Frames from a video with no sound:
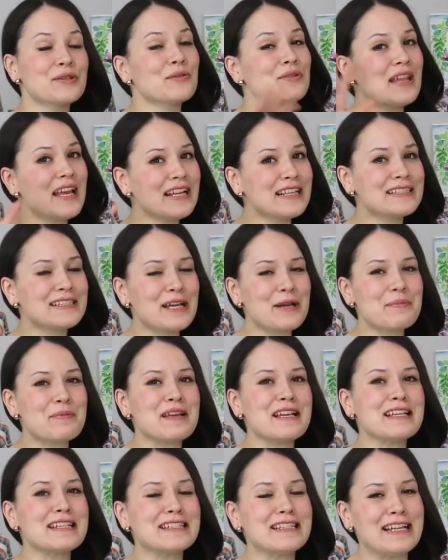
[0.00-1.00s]
So next
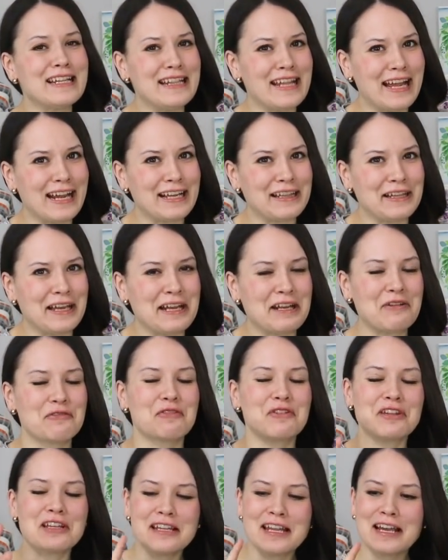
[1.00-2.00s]
up is the neckline.
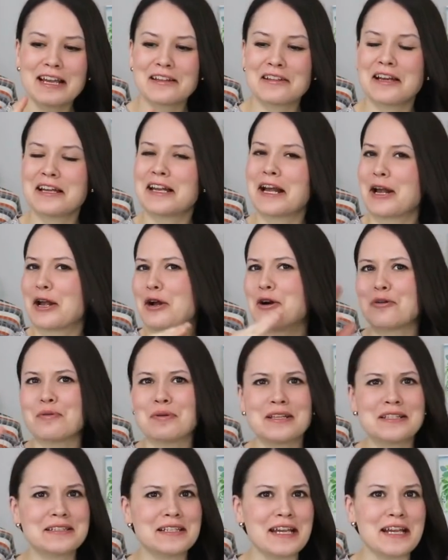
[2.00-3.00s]
And for the neckline, I
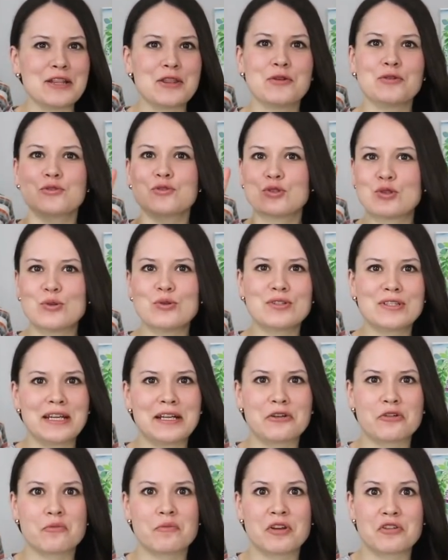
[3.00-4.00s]
always take those two
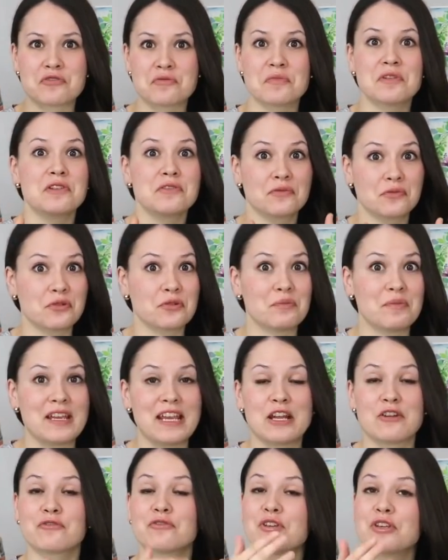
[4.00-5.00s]
standard measurements for
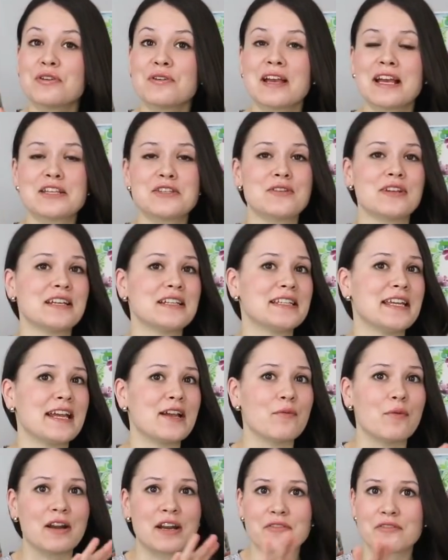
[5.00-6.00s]
me. And for you guys, you can
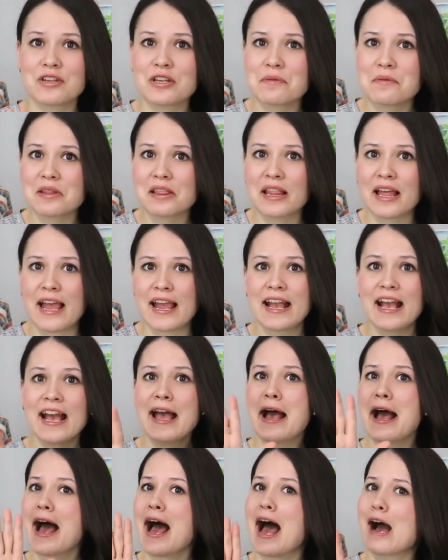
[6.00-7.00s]
take whatever you would like.
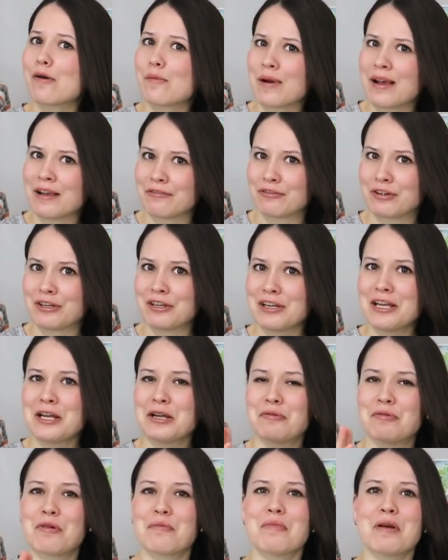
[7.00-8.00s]
However,
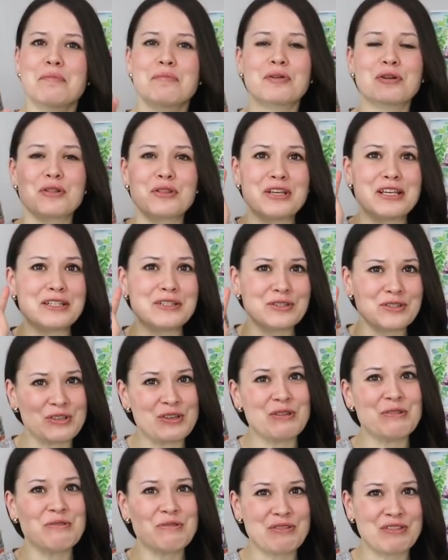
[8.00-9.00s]
remember these
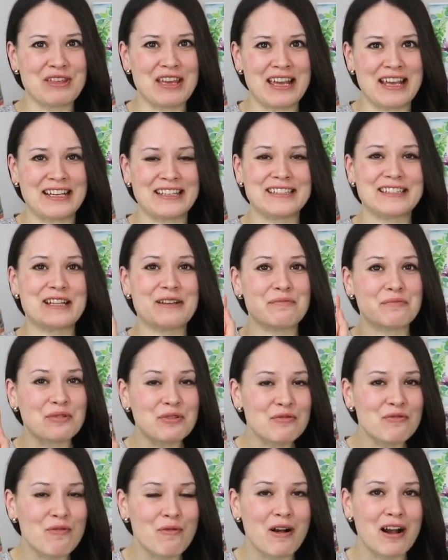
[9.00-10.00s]
two things.
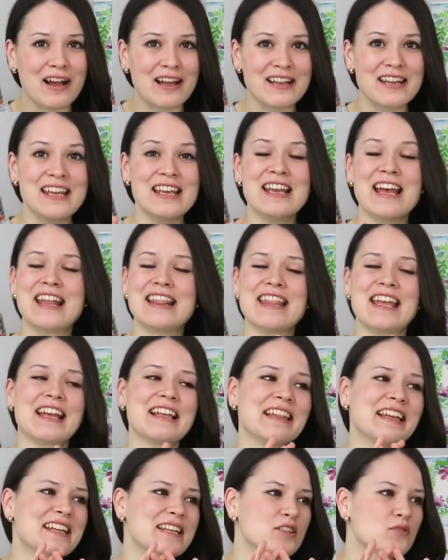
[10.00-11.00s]
Number one,
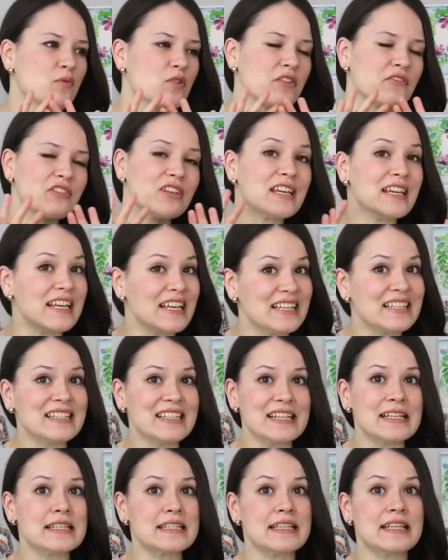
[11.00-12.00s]
neckline is one of the
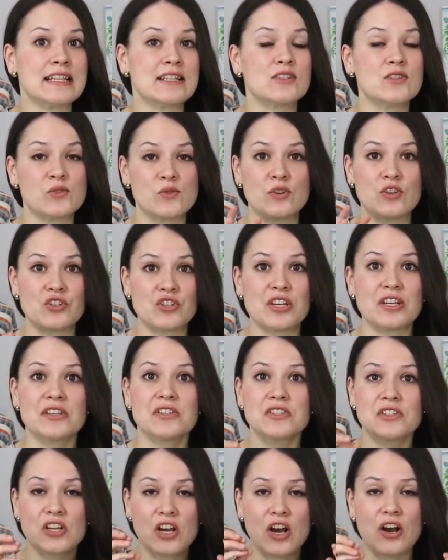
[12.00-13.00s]
easiest things to
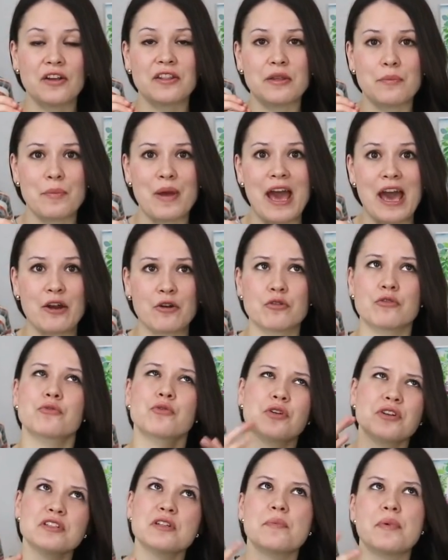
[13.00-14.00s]
adjust on the pattern.
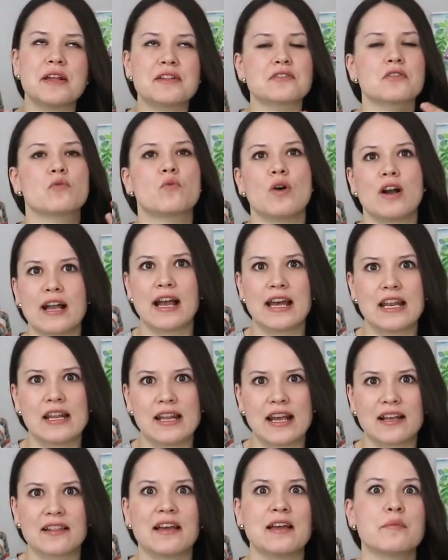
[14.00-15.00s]
Of course, depends on kind
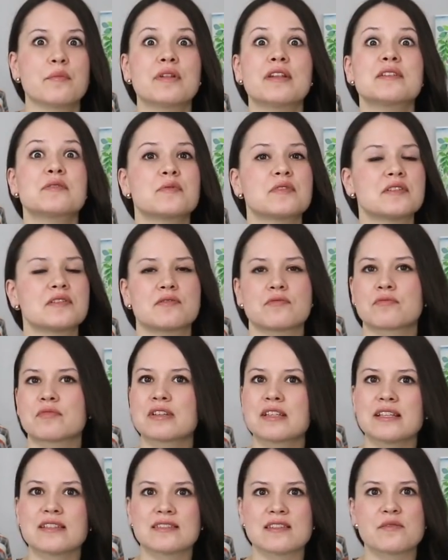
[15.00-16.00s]
of neckline, but this one is a
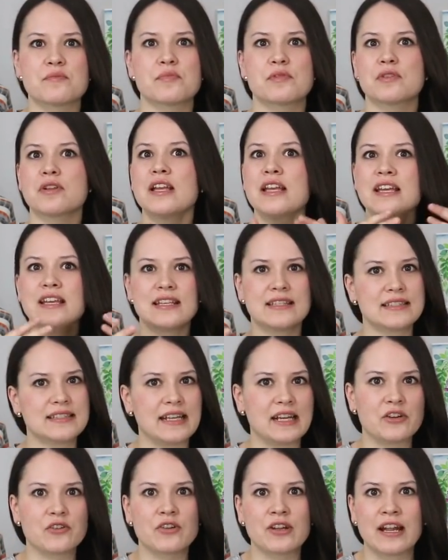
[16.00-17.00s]
really simple
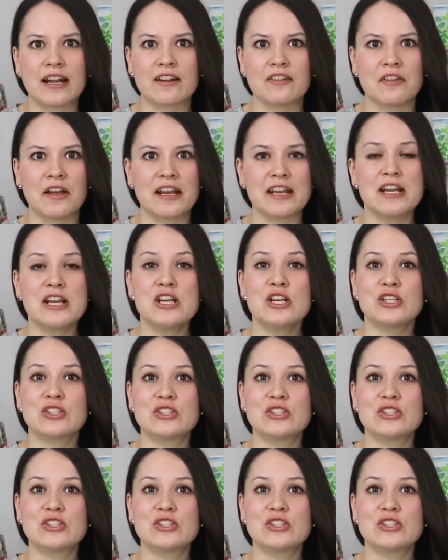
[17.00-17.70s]
standard neckline.